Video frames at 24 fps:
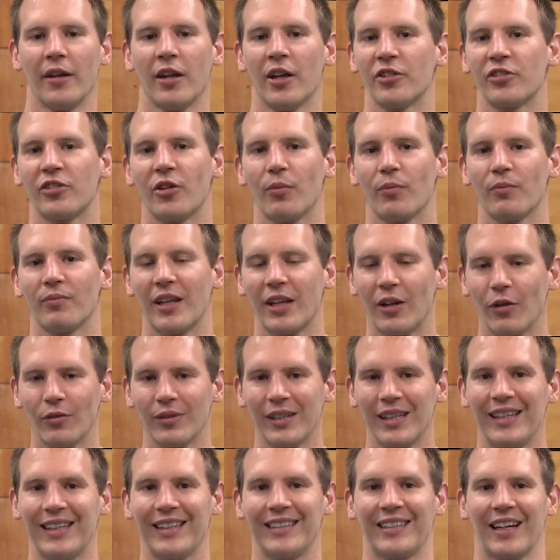so they don't
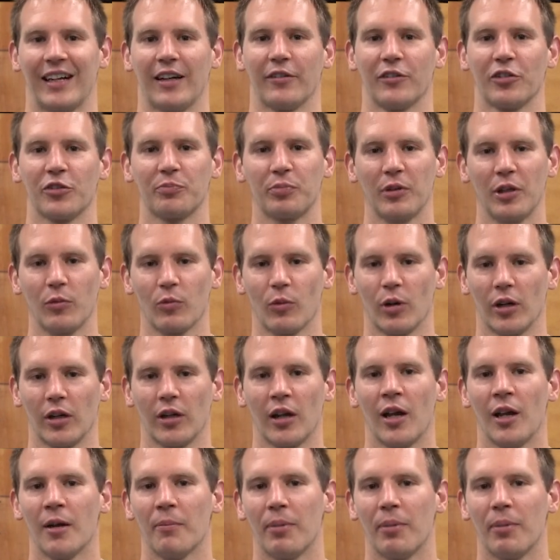need a ton of sprint work,